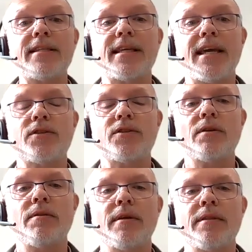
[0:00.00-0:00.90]
this
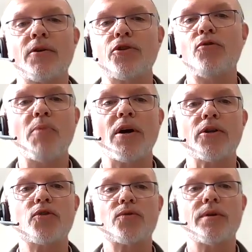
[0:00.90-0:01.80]
case, there are two
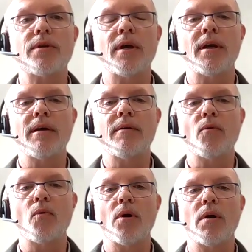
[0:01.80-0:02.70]
parts.
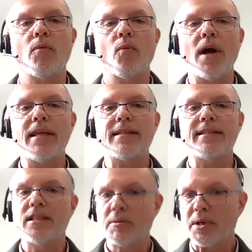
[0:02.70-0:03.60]
One
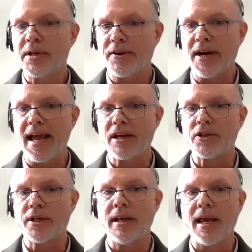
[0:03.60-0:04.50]
is disciplinary
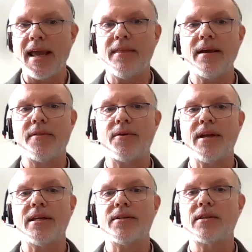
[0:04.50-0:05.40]
action, and the
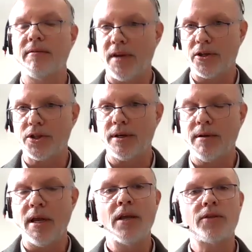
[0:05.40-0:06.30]
other is
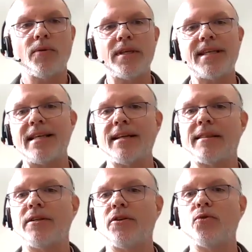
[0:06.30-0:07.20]
conviction. So this has
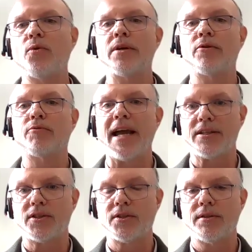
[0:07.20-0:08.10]
nothing to do with an
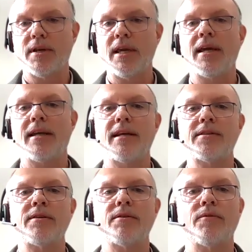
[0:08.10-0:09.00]
arrest. It
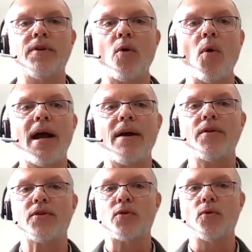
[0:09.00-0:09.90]
doesn't
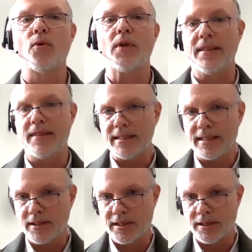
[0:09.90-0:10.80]
require the school, in
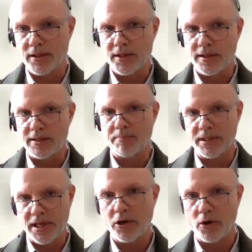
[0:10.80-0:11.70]
this instance, this
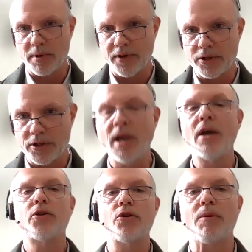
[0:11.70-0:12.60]
particular provision,
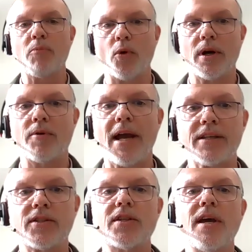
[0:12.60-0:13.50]
to report
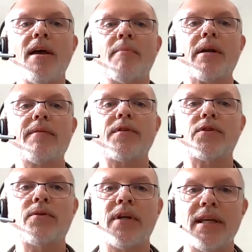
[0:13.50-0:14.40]
arrests. But if
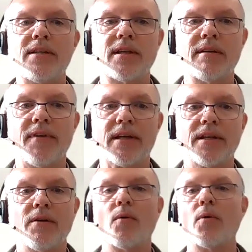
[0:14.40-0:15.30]
the student is
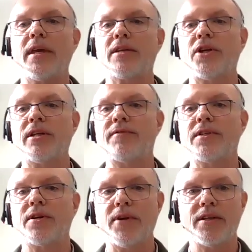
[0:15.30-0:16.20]
convicted or the exchange
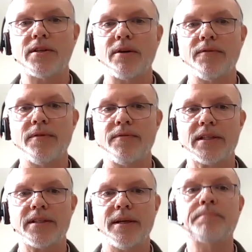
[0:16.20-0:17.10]
visitor is
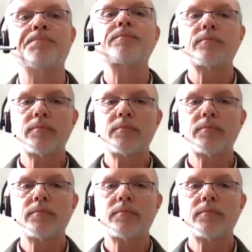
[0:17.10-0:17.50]
convicted,